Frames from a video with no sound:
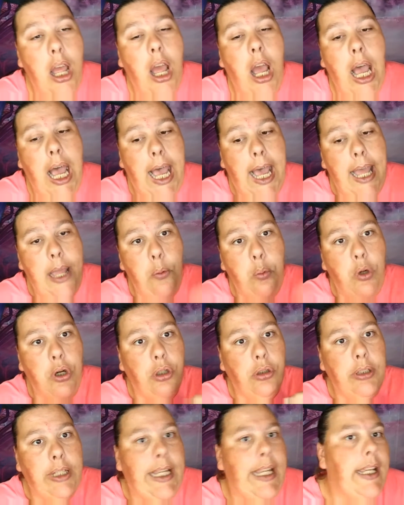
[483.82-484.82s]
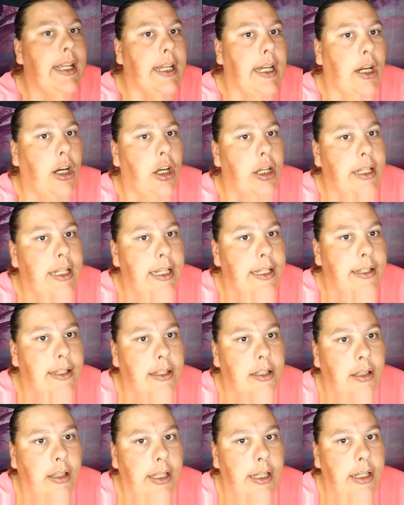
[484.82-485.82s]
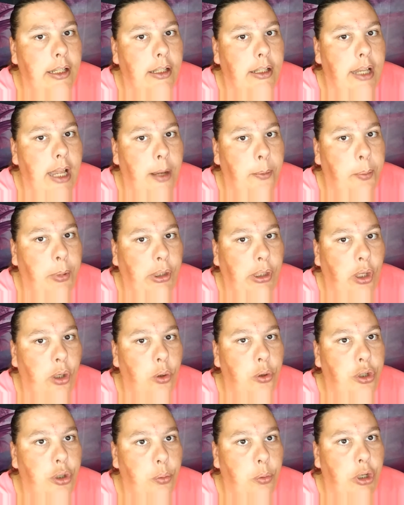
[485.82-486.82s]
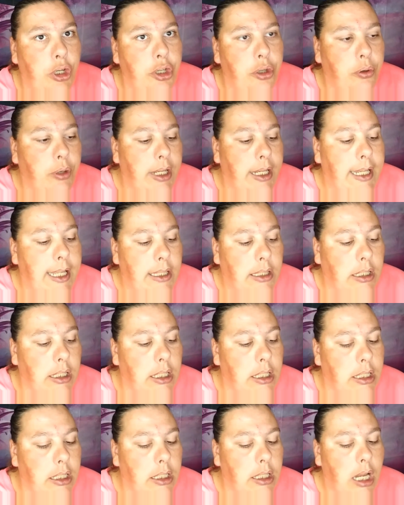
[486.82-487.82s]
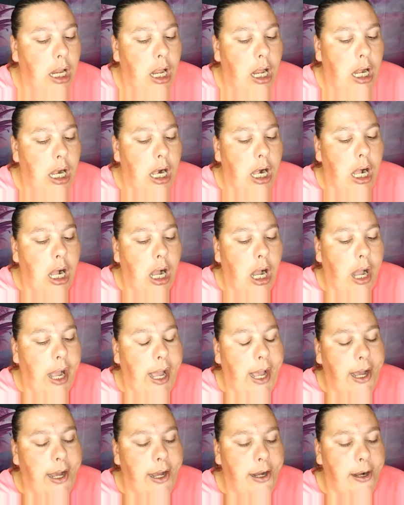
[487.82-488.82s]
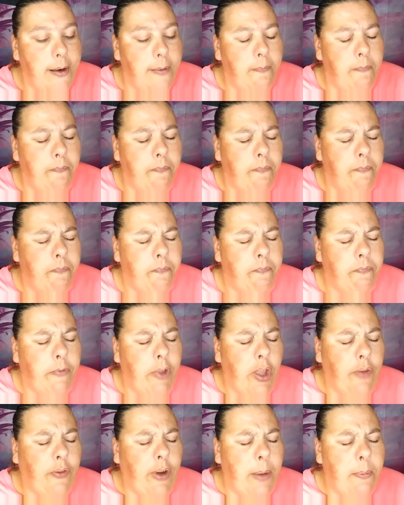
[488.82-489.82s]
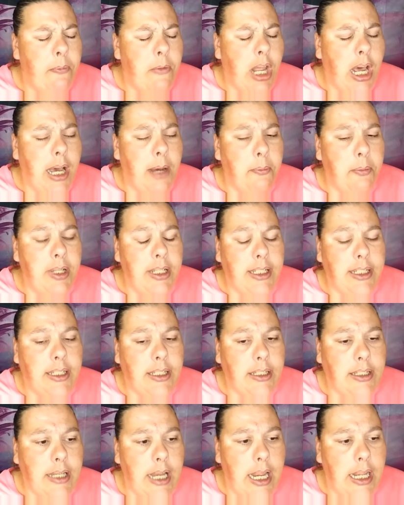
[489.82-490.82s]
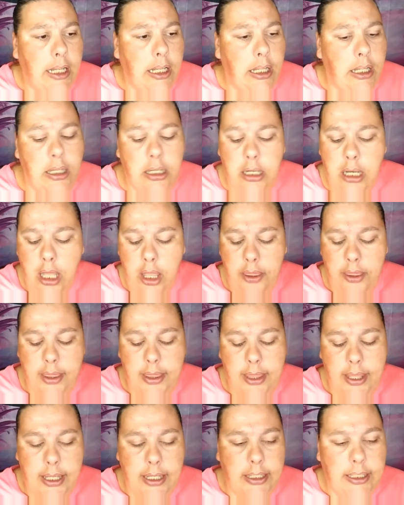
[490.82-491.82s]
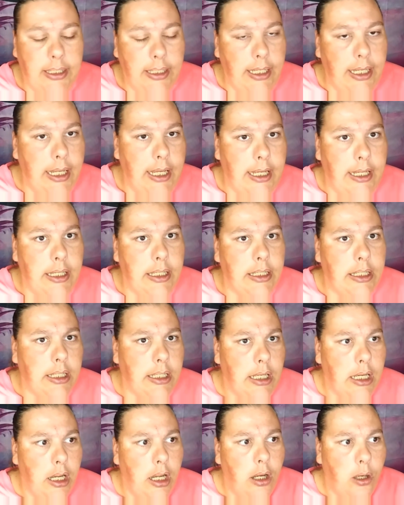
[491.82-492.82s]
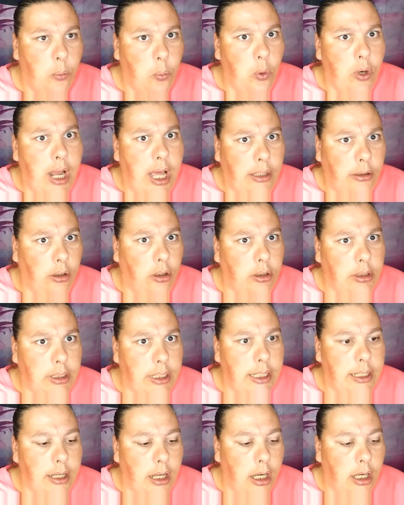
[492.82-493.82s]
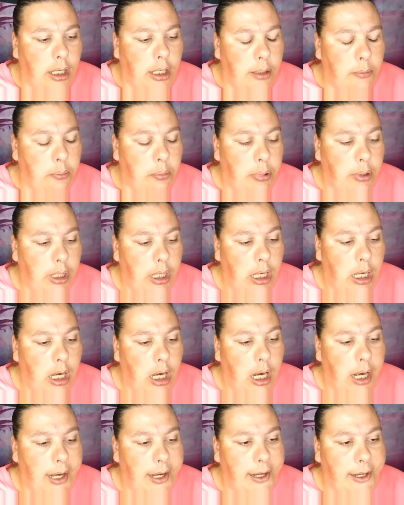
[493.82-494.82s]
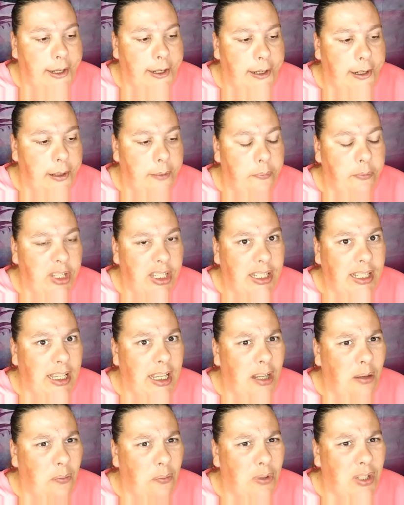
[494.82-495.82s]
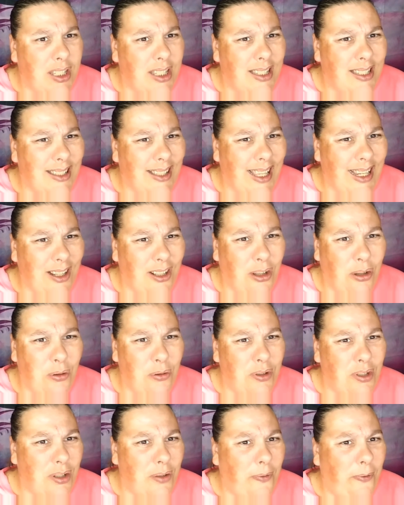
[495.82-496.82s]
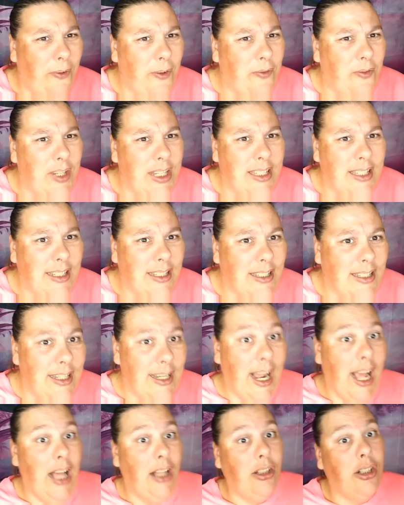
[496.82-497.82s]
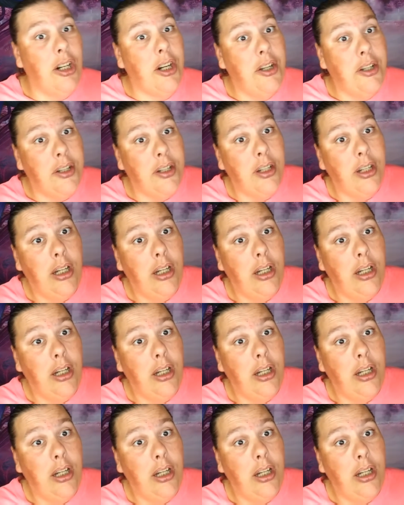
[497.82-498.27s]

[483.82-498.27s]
I will link Arteza's link down below to where you can get this. If I'm not mistaken, this kit, when I looked it up, this kit was like close to $50–$60.